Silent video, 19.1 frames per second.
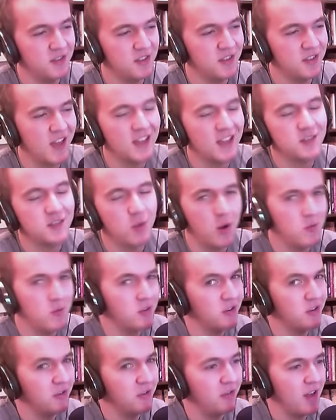That's why we're
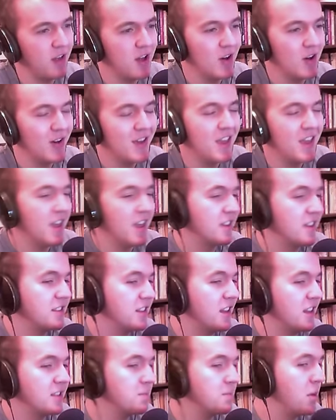gonna fail. It's,
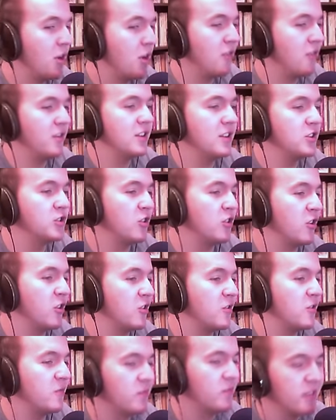it's perfectly
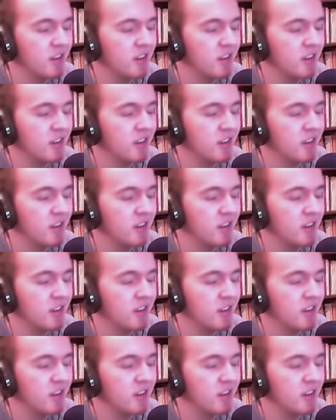strong.